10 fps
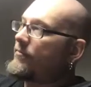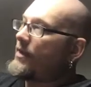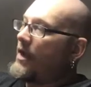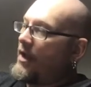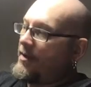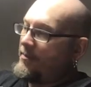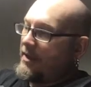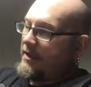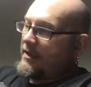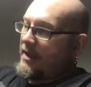
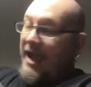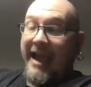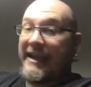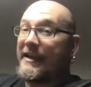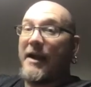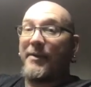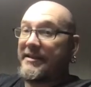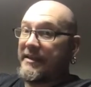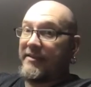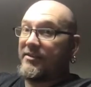I cannot
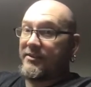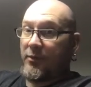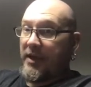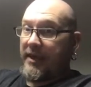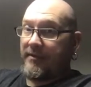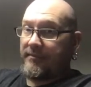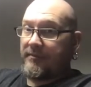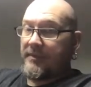wait to give this away.